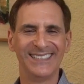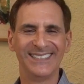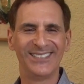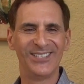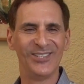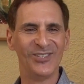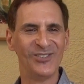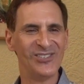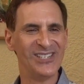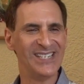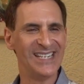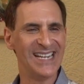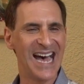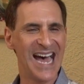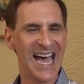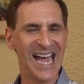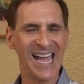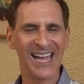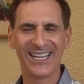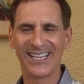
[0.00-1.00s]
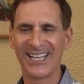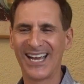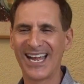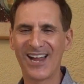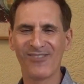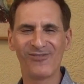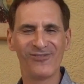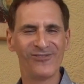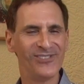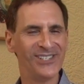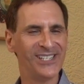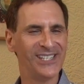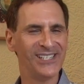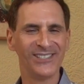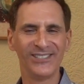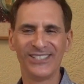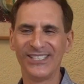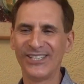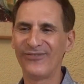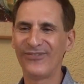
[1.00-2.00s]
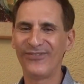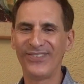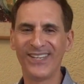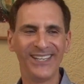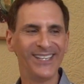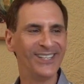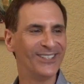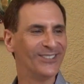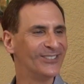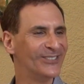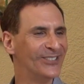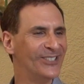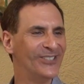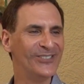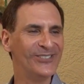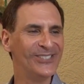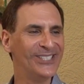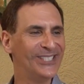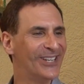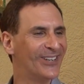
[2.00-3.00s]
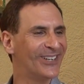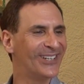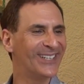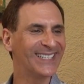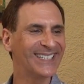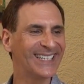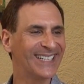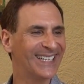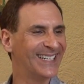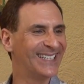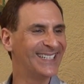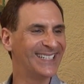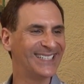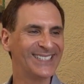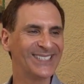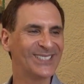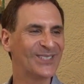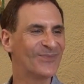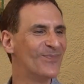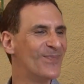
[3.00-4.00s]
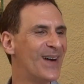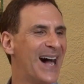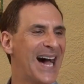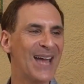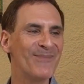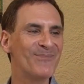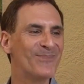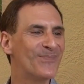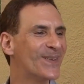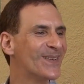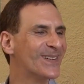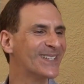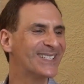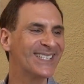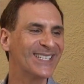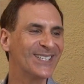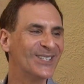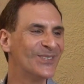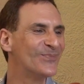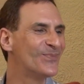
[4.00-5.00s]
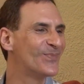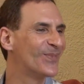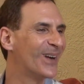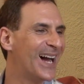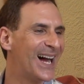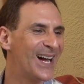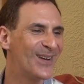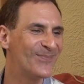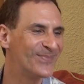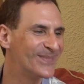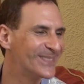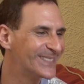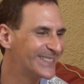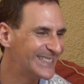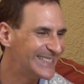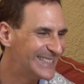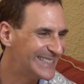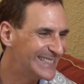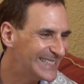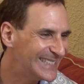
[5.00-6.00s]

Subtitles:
tonight I really feel New York is my personal property.